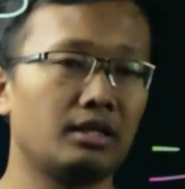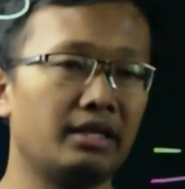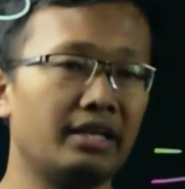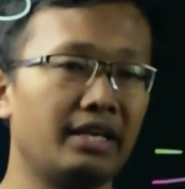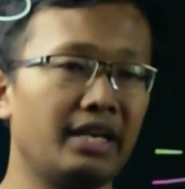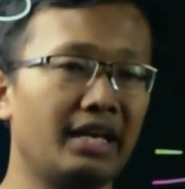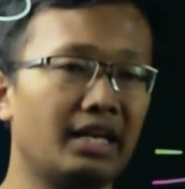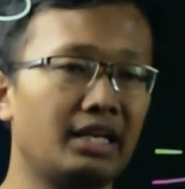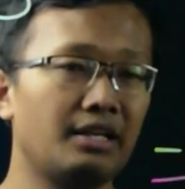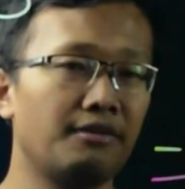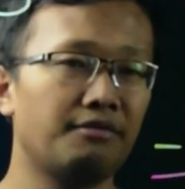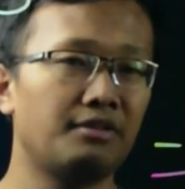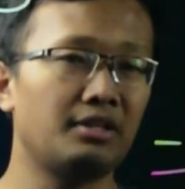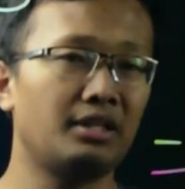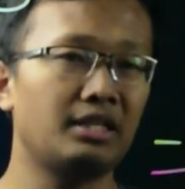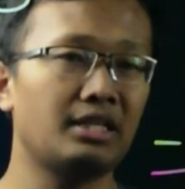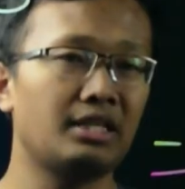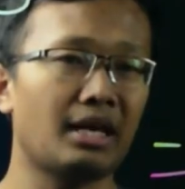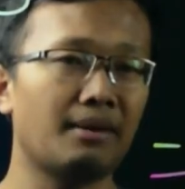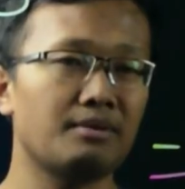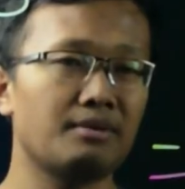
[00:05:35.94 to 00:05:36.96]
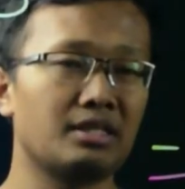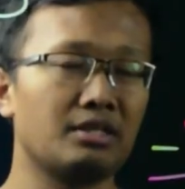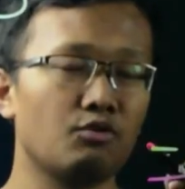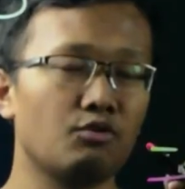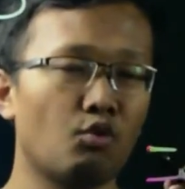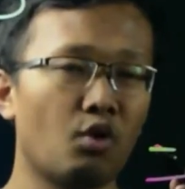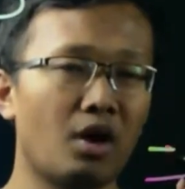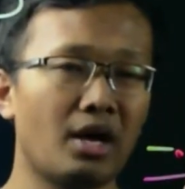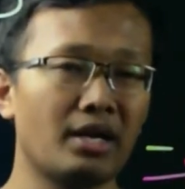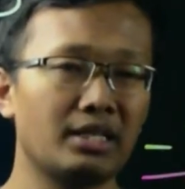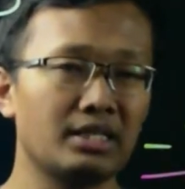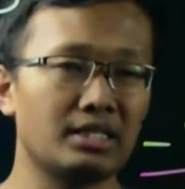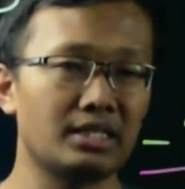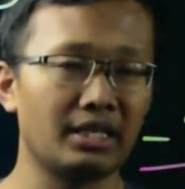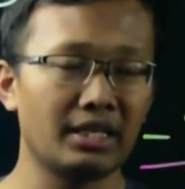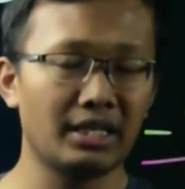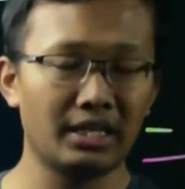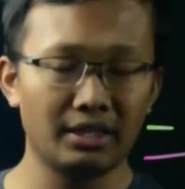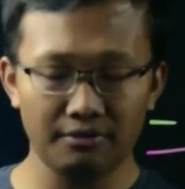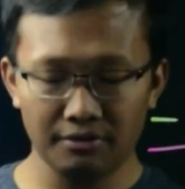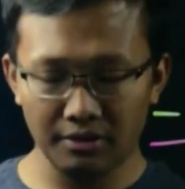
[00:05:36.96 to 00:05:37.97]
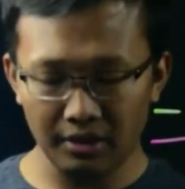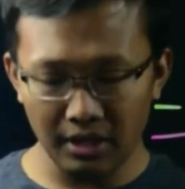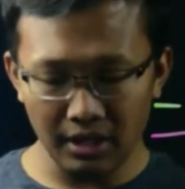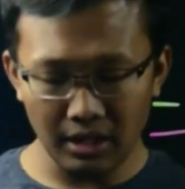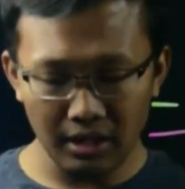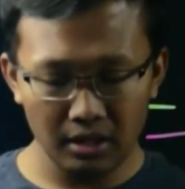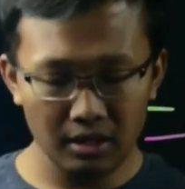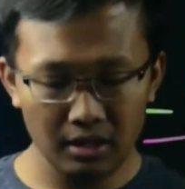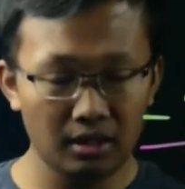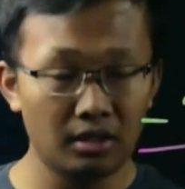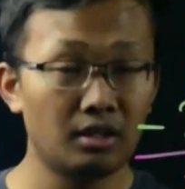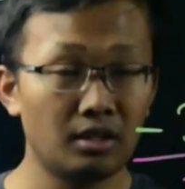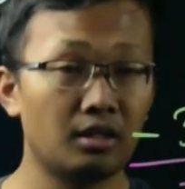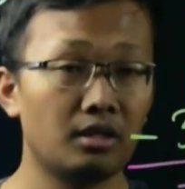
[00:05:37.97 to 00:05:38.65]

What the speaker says: negative 3 times 1 is negative 3.